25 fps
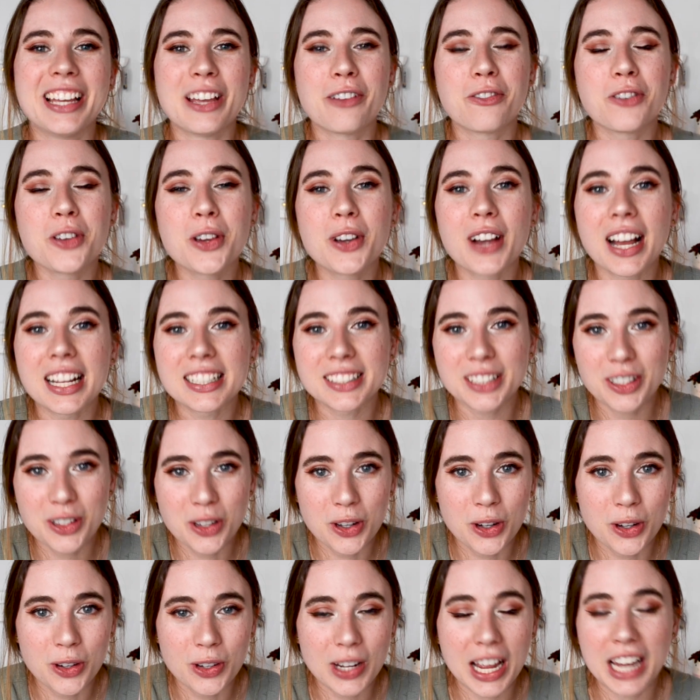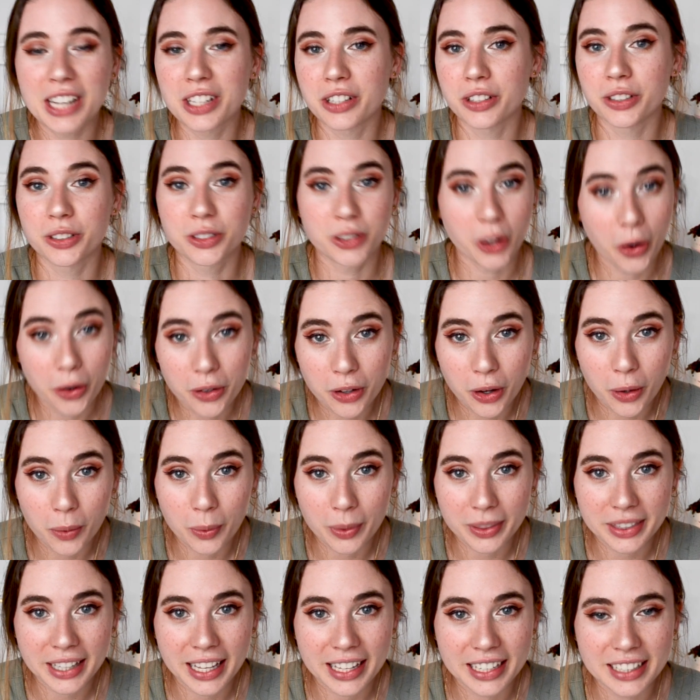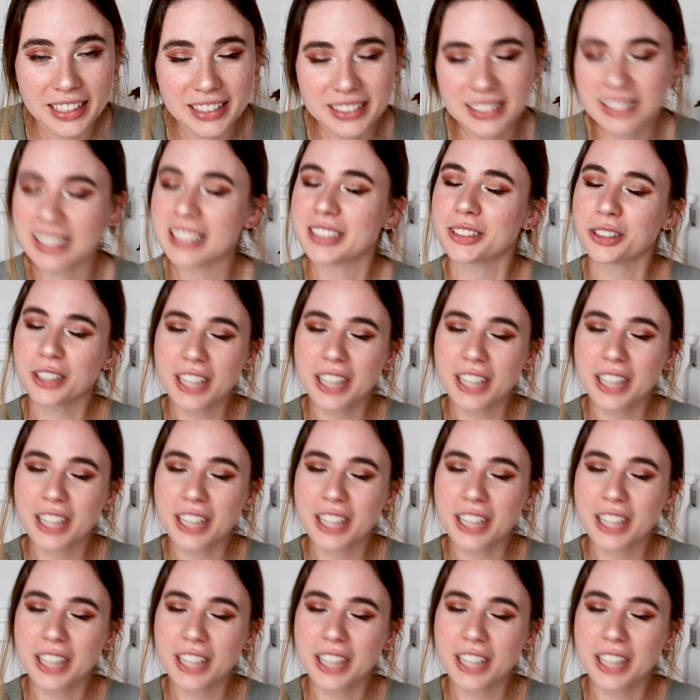If you guys are new and you don't know what that is, that's